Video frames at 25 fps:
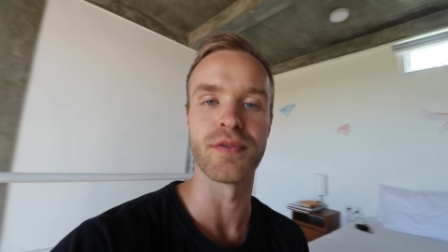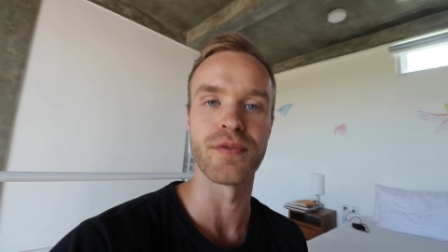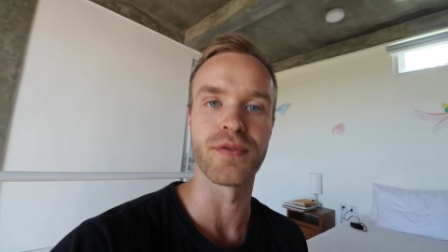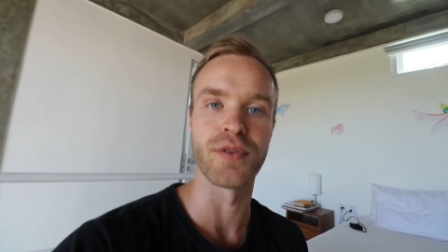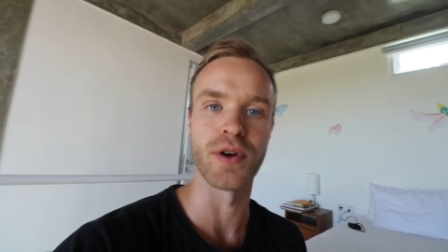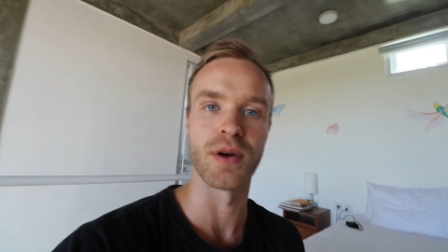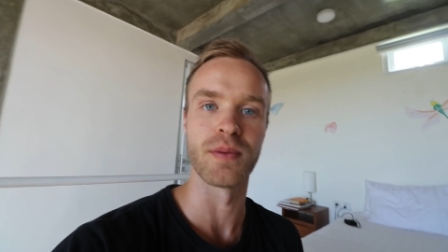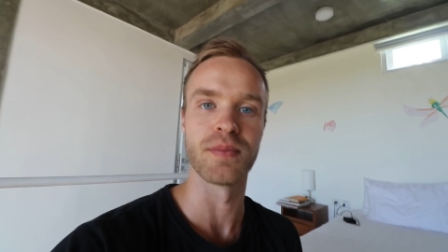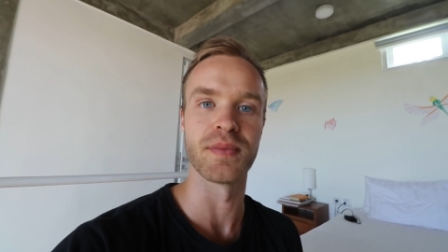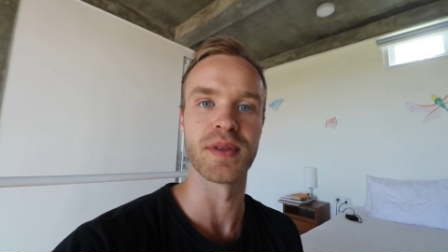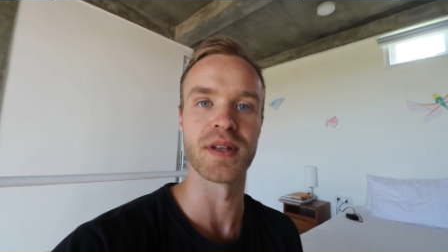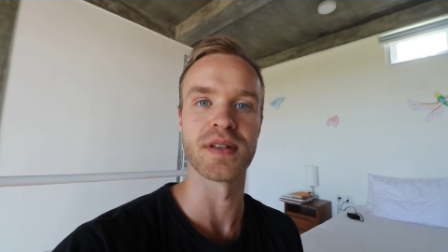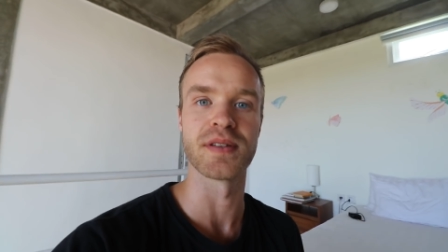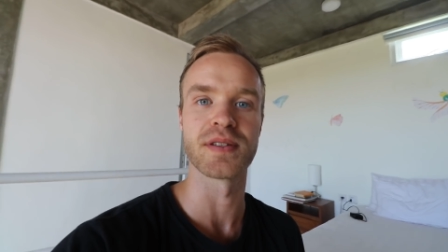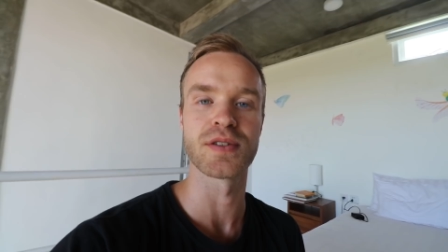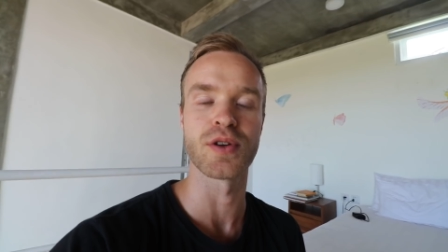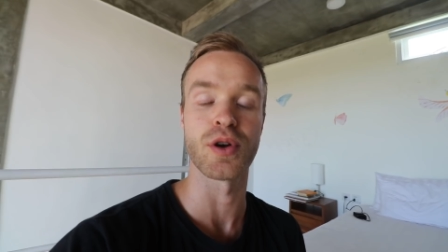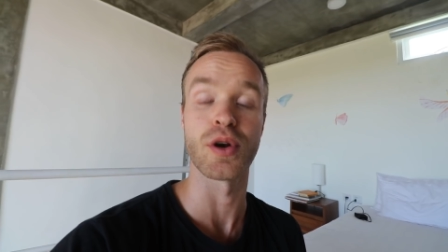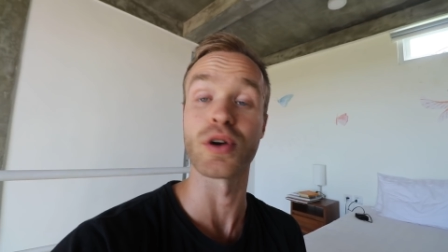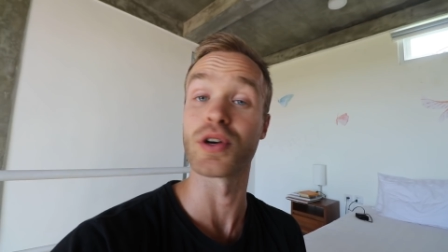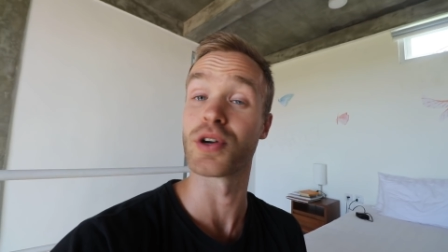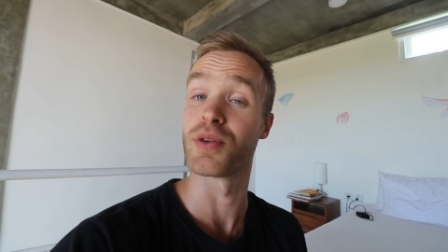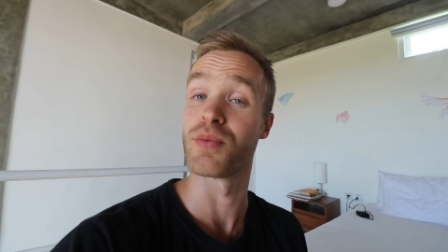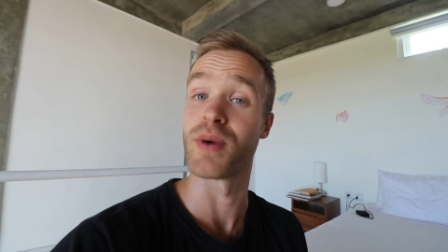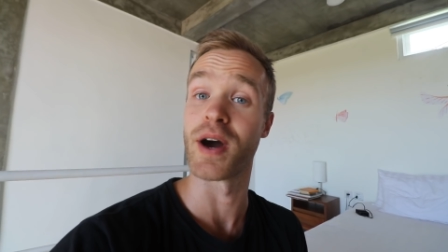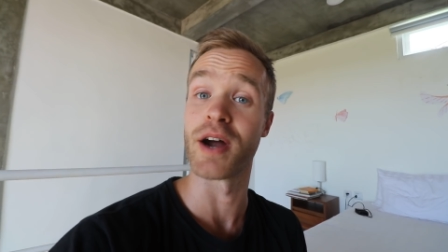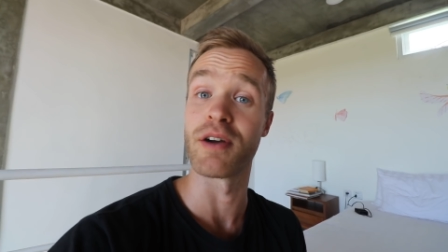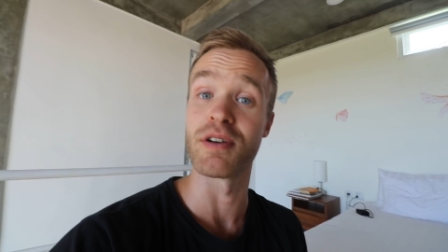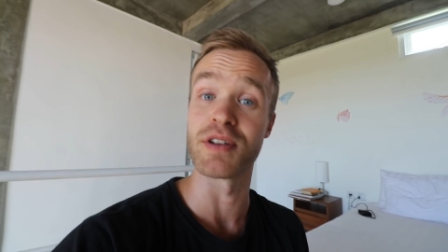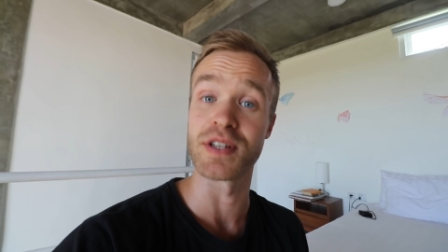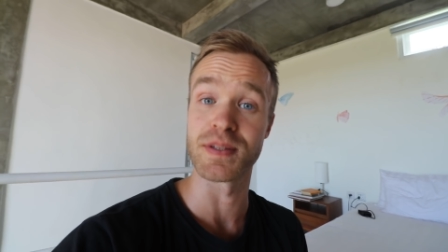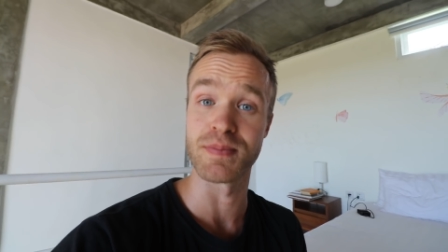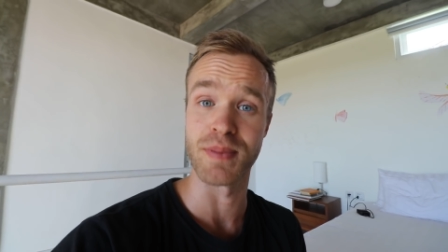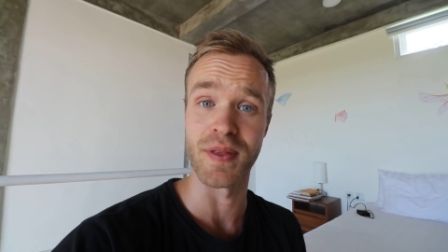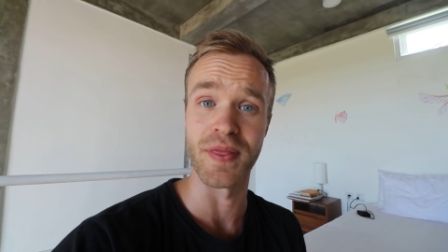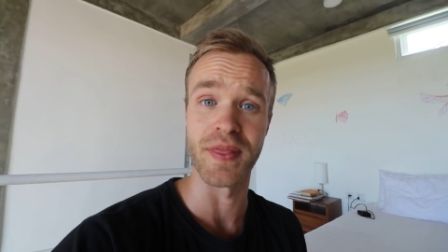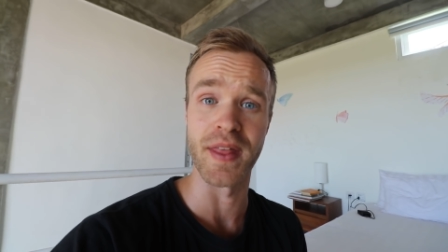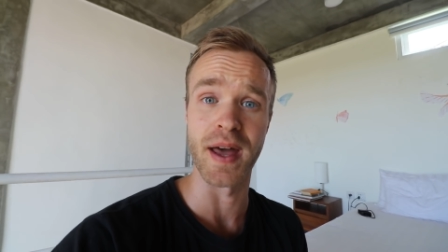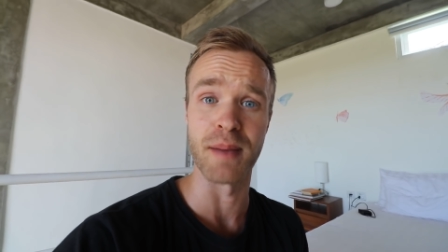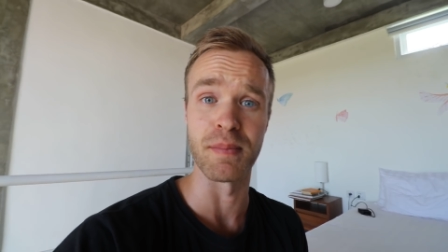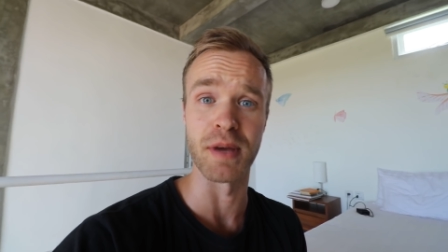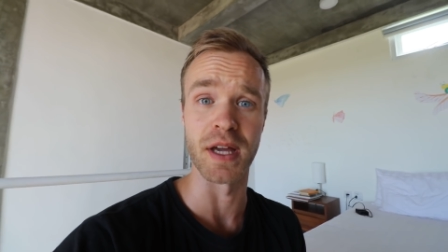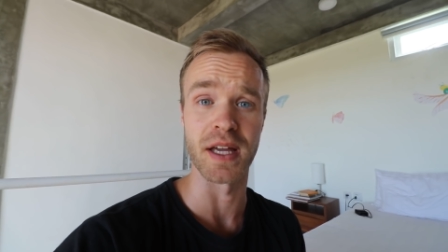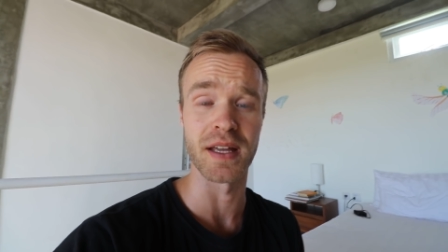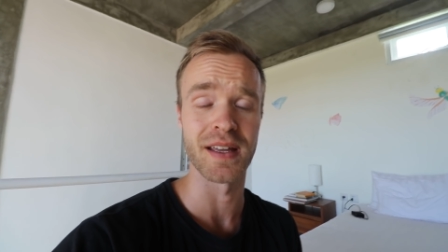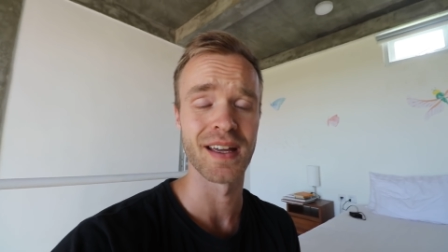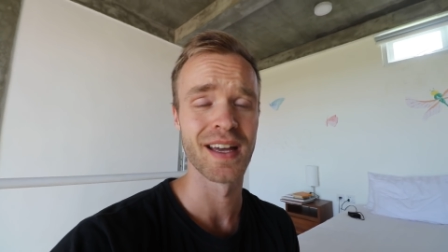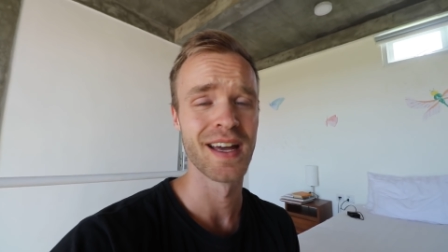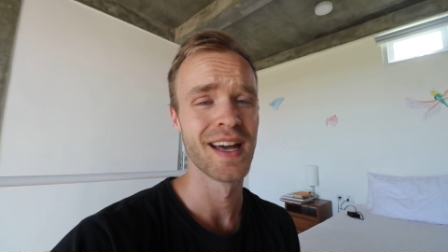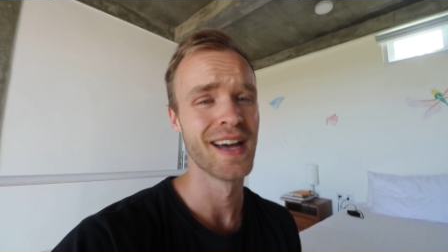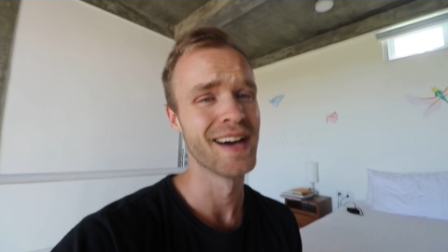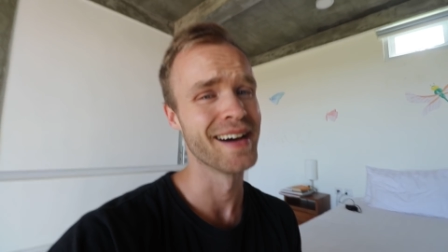from this coronavirus pandemic.